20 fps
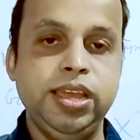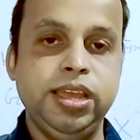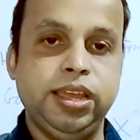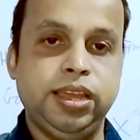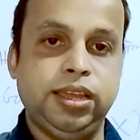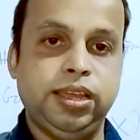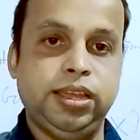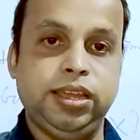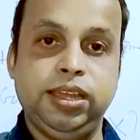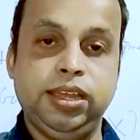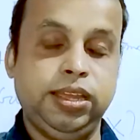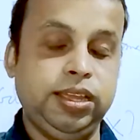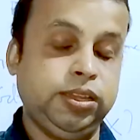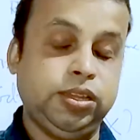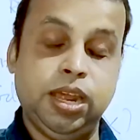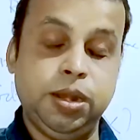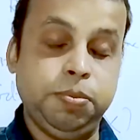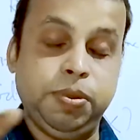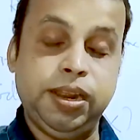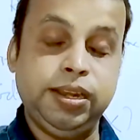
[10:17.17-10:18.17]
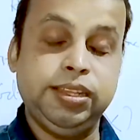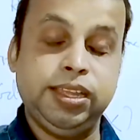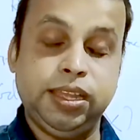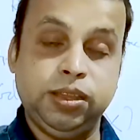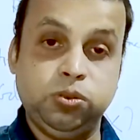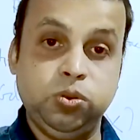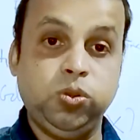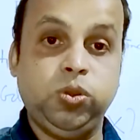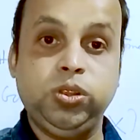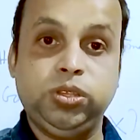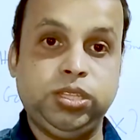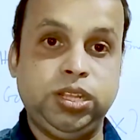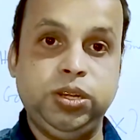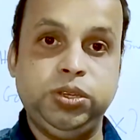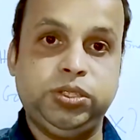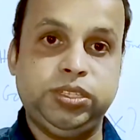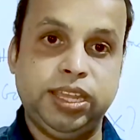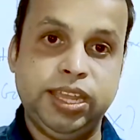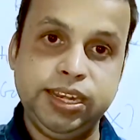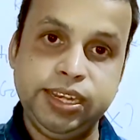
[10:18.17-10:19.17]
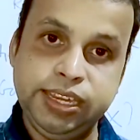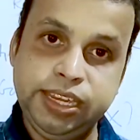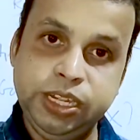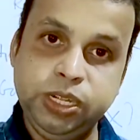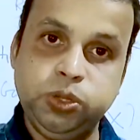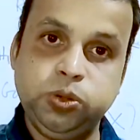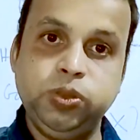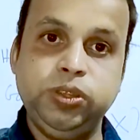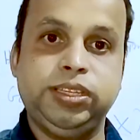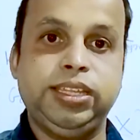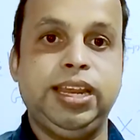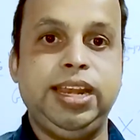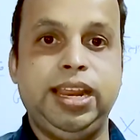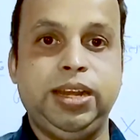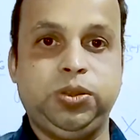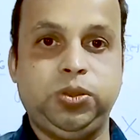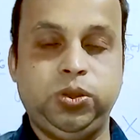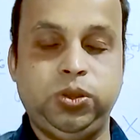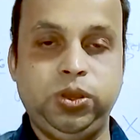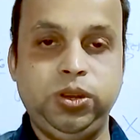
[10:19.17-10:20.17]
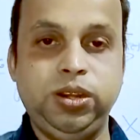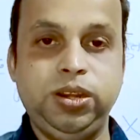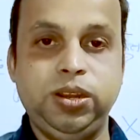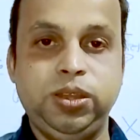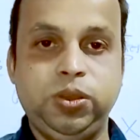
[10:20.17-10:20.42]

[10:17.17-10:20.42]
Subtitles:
convert the glucose solution into ethyl alcohol.